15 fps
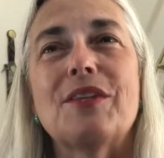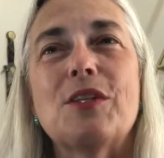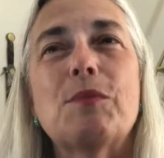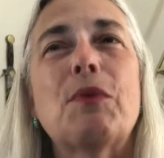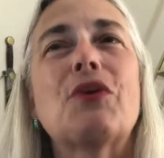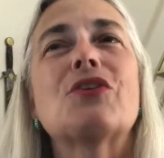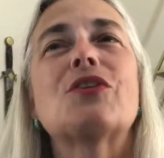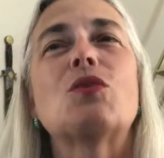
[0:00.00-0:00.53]
This
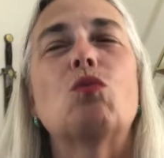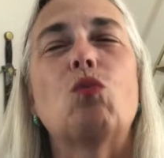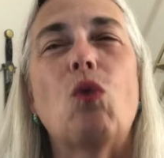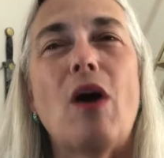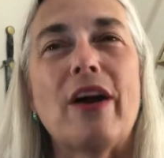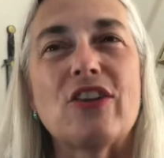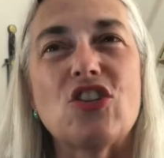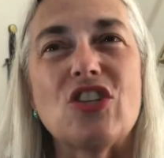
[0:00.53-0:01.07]
person
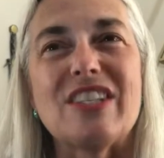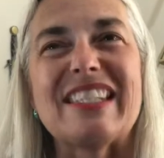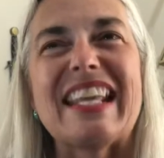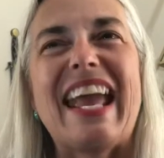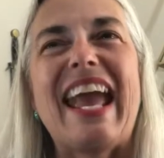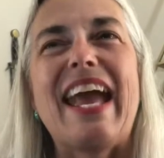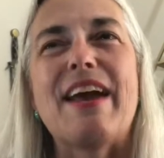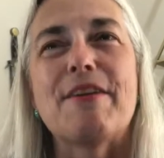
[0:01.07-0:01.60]
watches
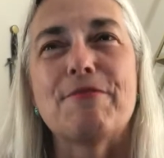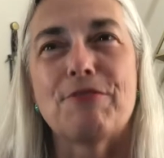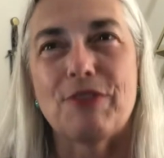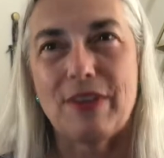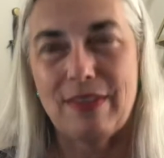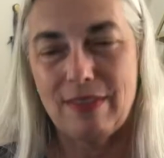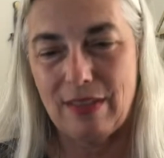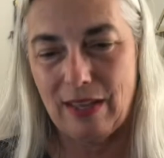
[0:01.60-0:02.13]

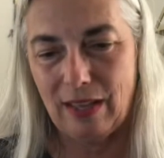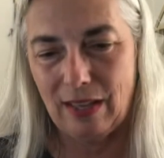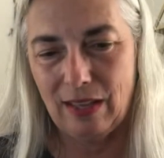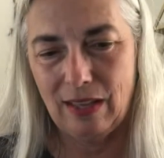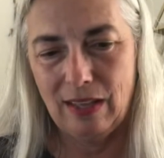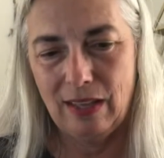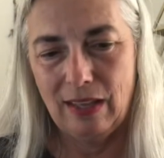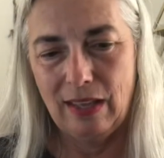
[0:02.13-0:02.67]
everything.
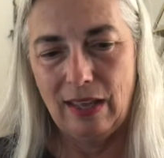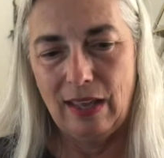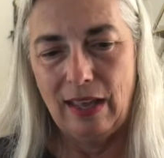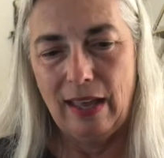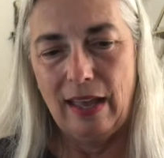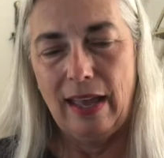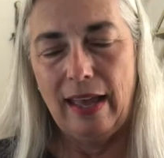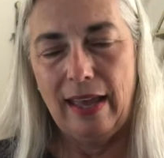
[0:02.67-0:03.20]

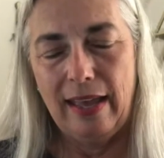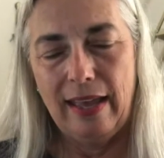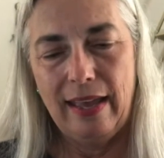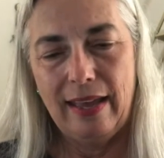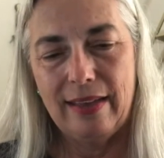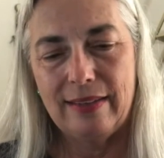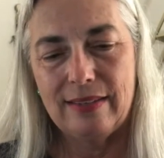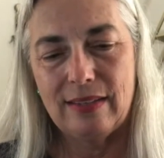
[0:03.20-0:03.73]

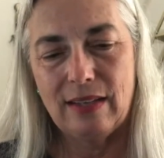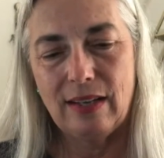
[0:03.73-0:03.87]
And